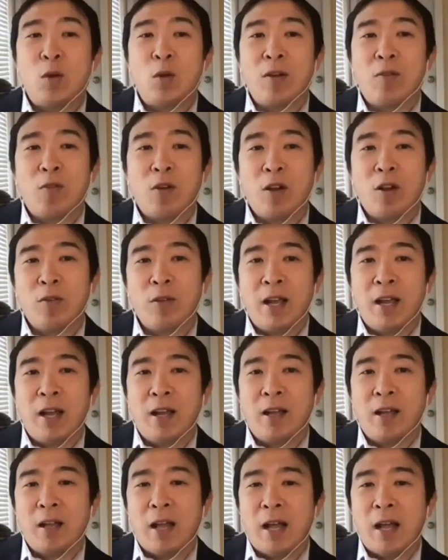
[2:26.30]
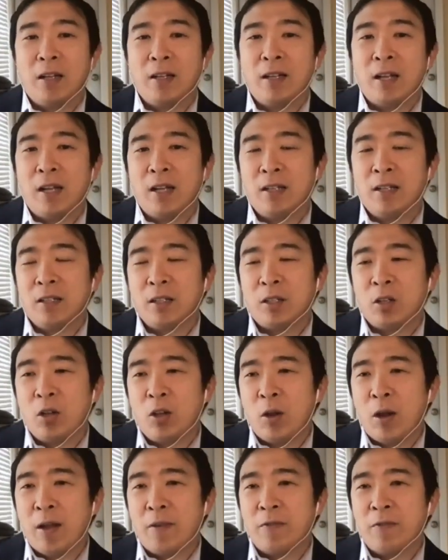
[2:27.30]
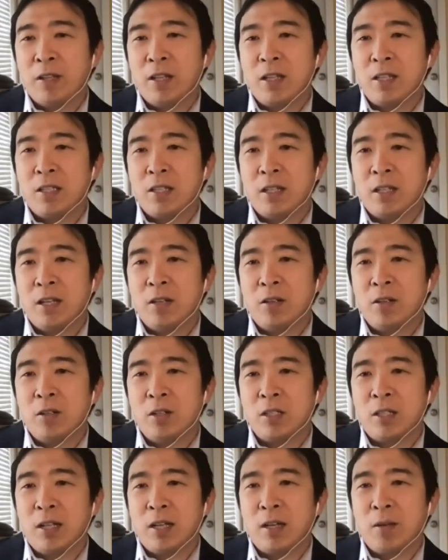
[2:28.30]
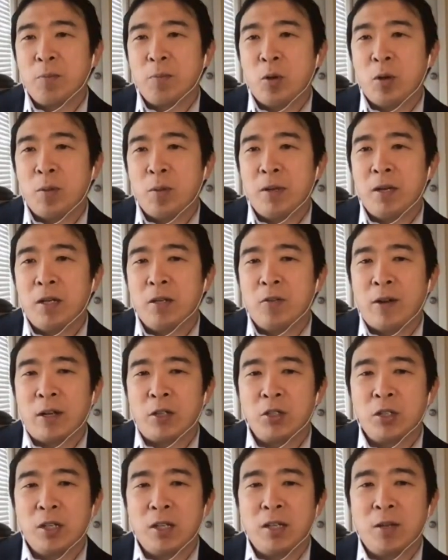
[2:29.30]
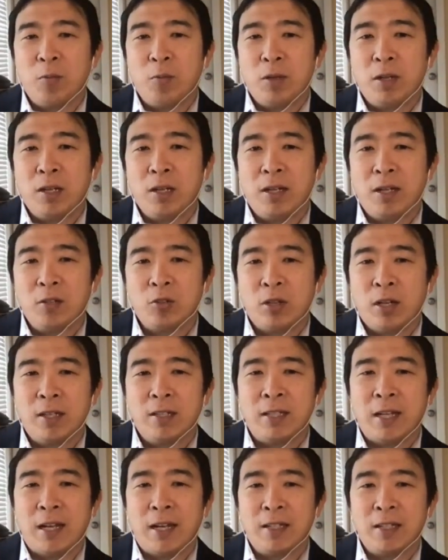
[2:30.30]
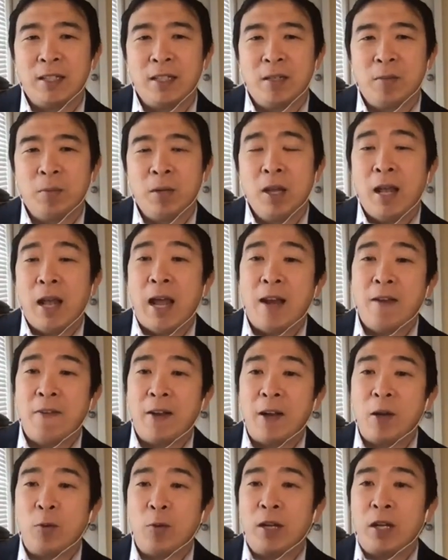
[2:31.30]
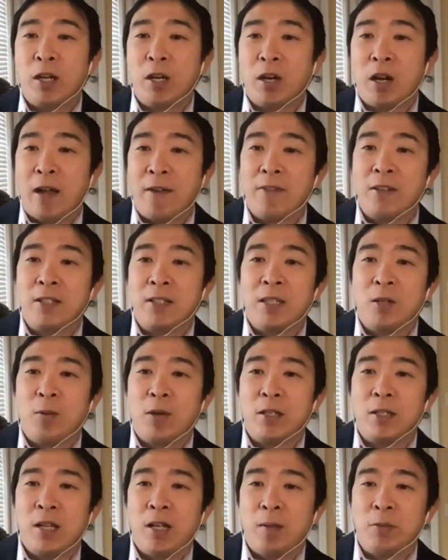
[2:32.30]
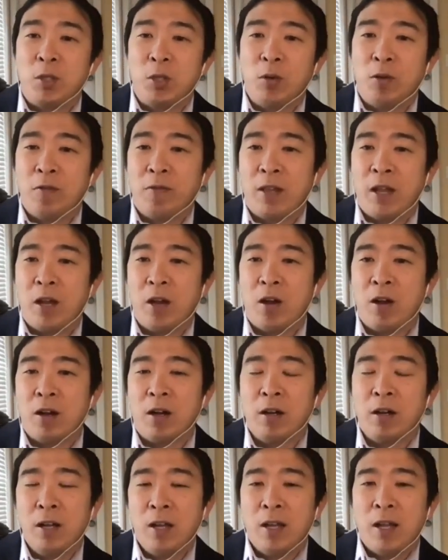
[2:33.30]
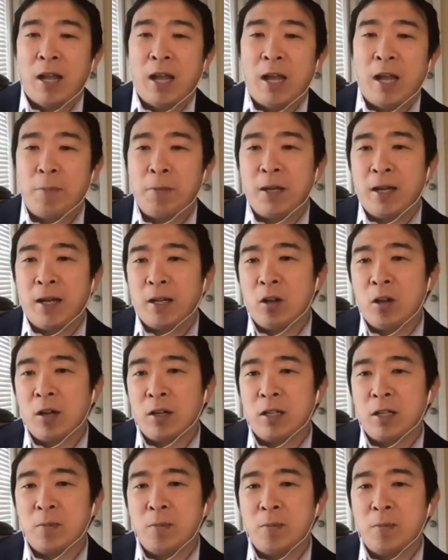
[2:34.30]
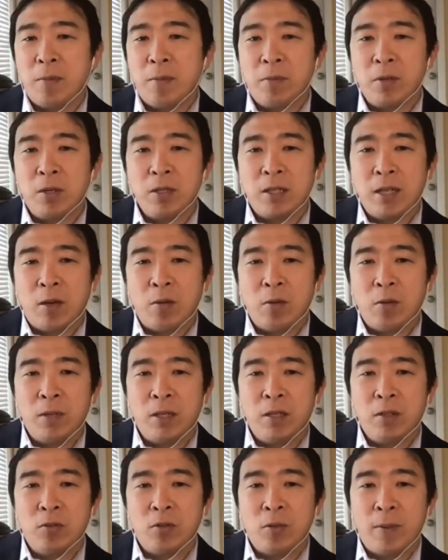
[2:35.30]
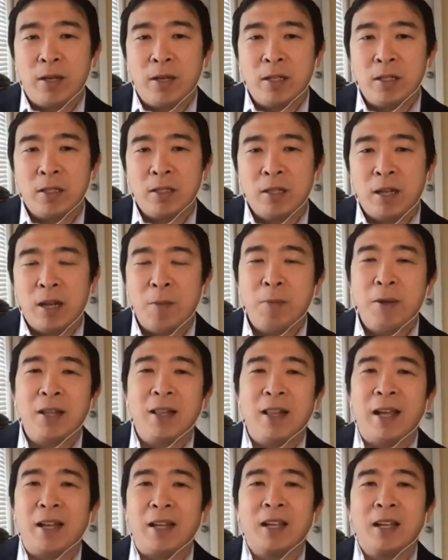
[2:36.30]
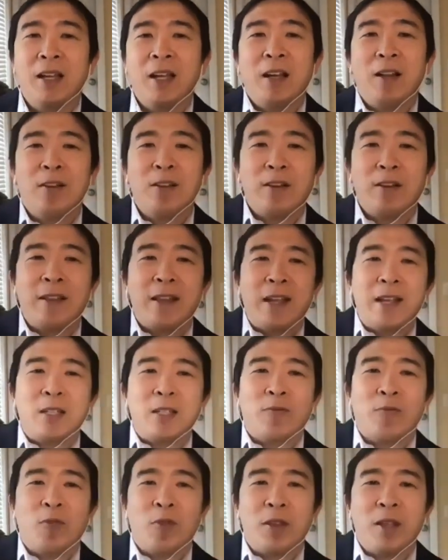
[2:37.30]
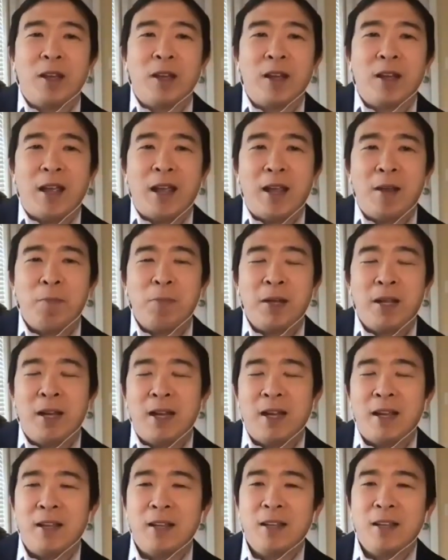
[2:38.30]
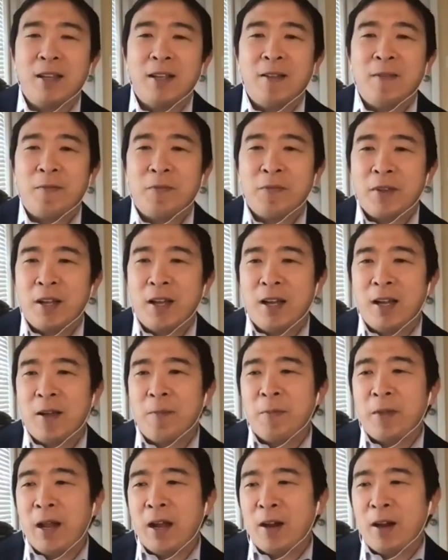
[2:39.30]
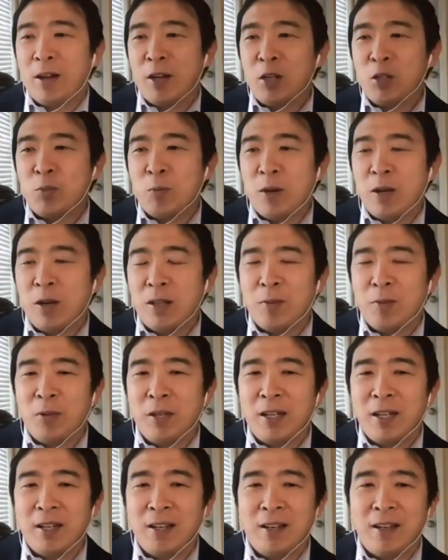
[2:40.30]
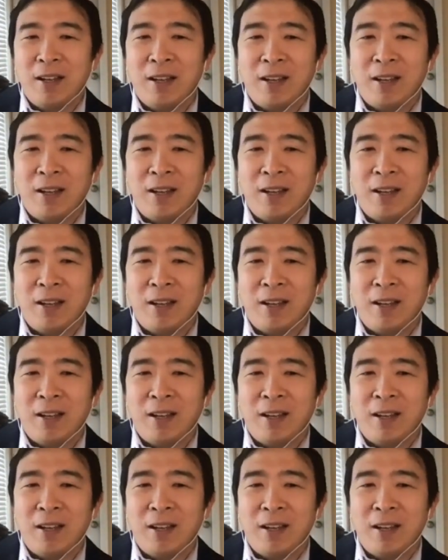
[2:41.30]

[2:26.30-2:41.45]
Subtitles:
it, Ro. Yeah, I'll call you after this, and then just like point me in a direction, and then we can like try and tag team. And if anyone here obviously wants to help too, if they are API caucus members, that would be tremendous. It'd be like, look at this, for the API Heritage Month, we can